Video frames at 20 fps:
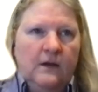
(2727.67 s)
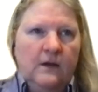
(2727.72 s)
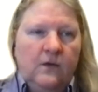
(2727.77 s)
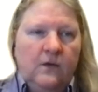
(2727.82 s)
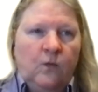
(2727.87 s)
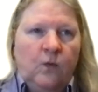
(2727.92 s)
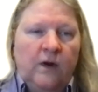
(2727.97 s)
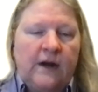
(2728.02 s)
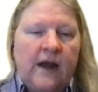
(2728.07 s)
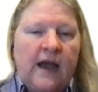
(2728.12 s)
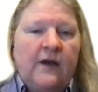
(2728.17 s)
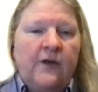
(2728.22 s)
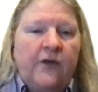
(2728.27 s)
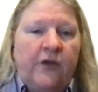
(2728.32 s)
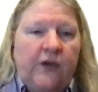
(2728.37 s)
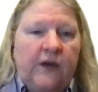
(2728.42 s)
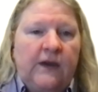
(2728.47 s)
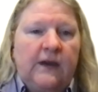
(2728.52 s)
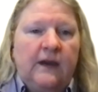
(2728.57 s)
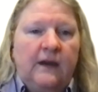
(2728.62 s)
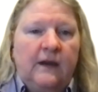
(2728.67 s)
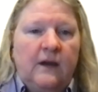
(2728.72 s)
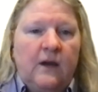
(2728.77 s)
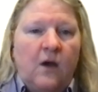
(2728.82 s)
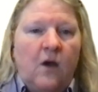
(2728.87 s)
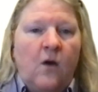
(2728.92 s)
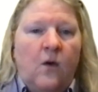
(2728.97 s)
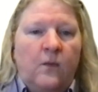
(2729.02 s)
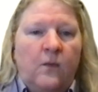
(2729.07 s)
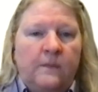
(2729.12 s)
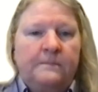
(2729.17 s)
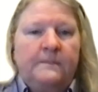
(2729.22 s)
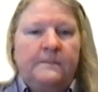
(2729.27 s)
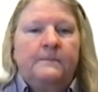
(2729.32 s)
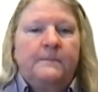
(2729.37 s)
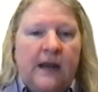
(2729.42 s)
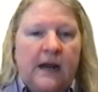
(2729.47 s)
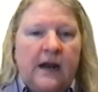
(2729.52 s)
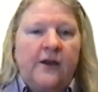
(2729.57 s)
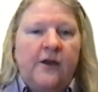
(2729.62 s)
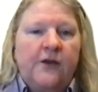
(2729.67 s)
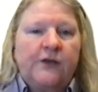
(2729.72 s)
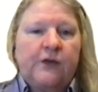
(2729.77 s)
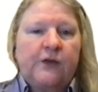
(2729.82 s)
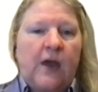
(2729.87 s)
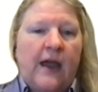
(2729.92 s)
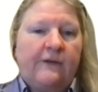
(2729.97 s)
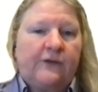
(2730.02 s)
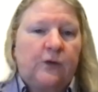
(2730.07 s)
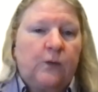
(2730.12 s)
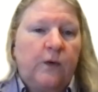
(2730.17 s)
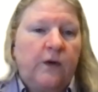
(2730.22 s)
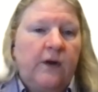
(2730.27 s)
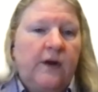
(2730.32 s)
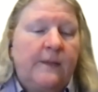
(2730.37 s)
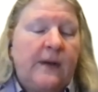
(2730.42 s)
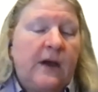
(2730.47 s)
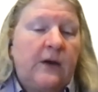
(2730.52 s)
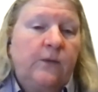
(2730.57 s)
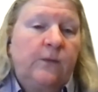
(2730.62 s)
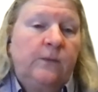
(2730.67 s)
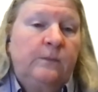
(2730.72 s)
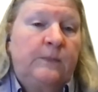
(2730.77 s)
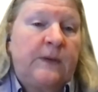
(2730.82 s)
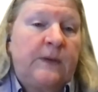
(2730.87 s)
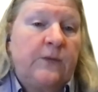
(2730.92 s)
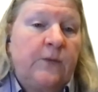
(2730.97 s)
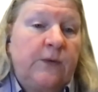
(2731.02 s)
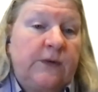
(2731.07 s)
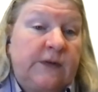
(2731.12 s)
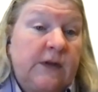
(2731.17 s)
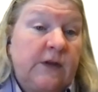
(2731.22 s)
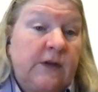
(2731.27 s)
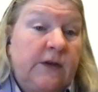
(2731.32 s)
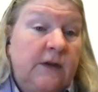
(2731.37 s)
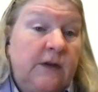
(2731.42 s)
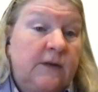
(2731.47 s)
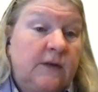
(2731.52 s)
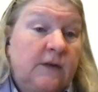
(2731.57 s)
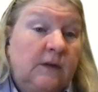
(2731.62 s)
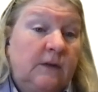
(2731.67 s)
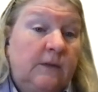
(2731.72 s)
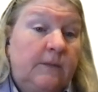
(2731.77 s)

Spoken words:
we're now thinking, oh, but I also have to worry about resilience.